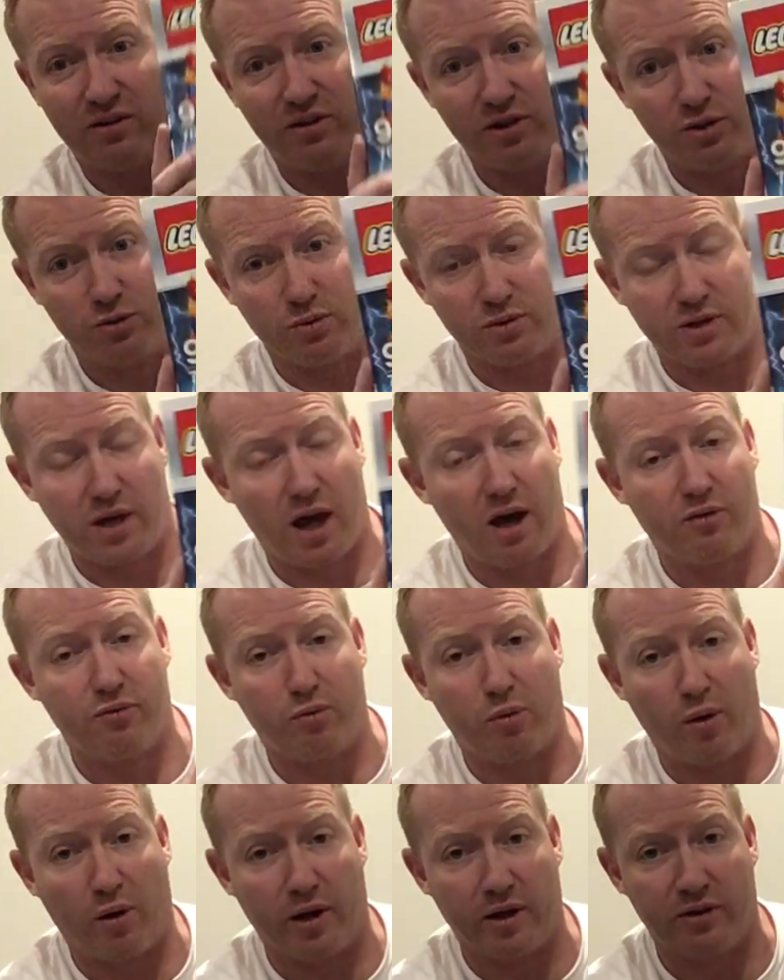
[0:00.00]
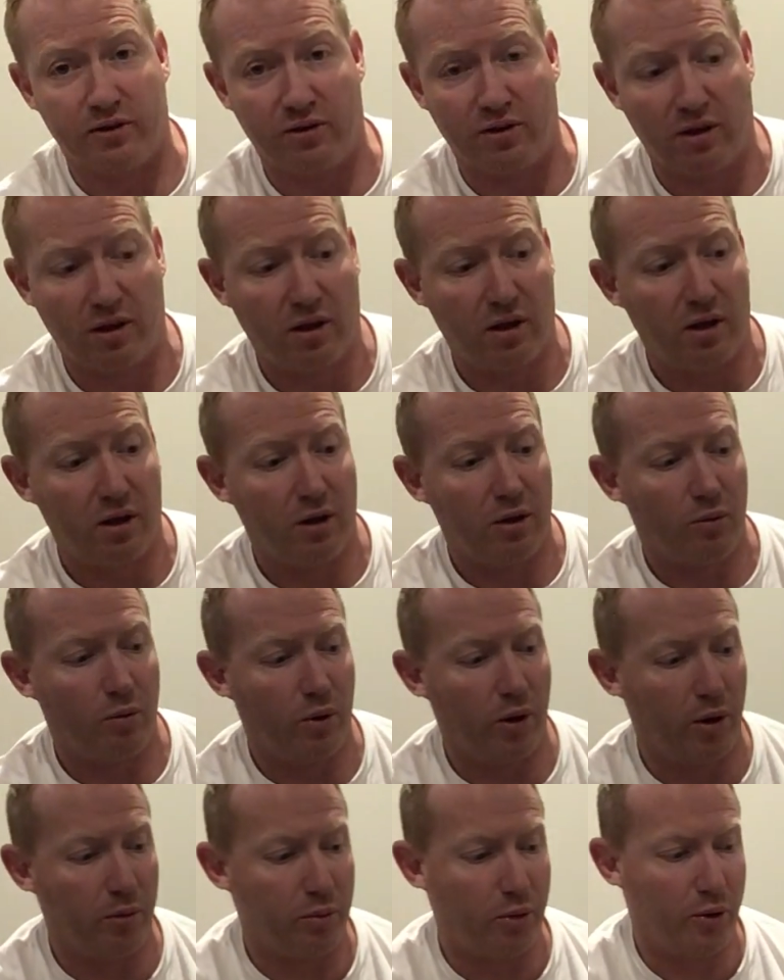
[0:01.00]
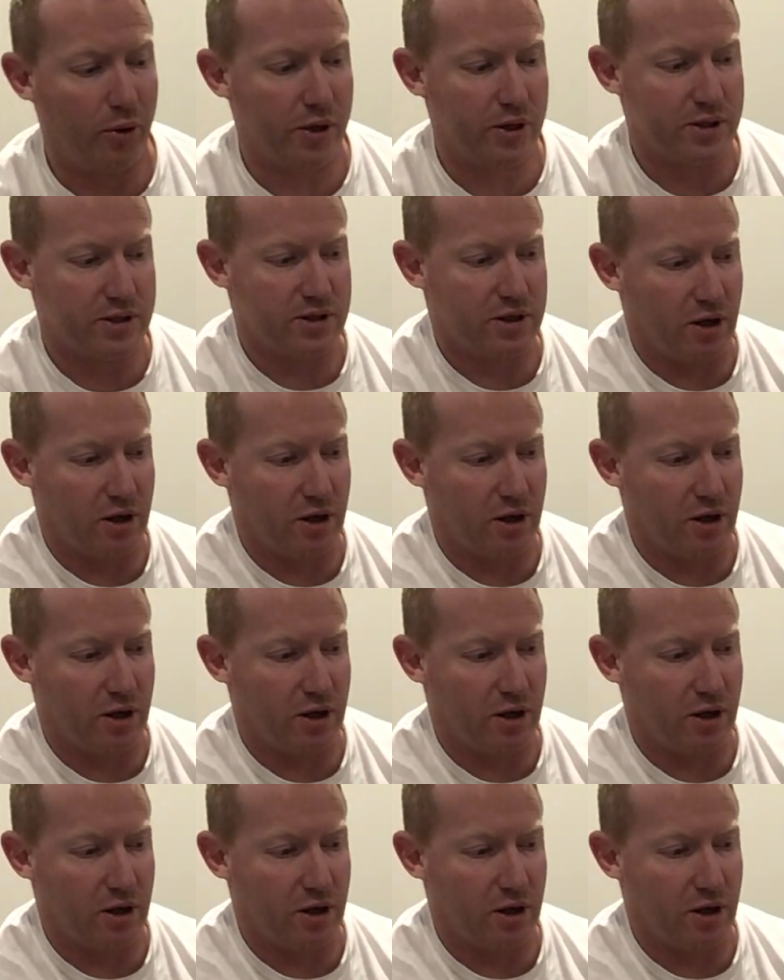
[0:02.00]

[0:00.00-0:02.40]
This was half price when I bought it,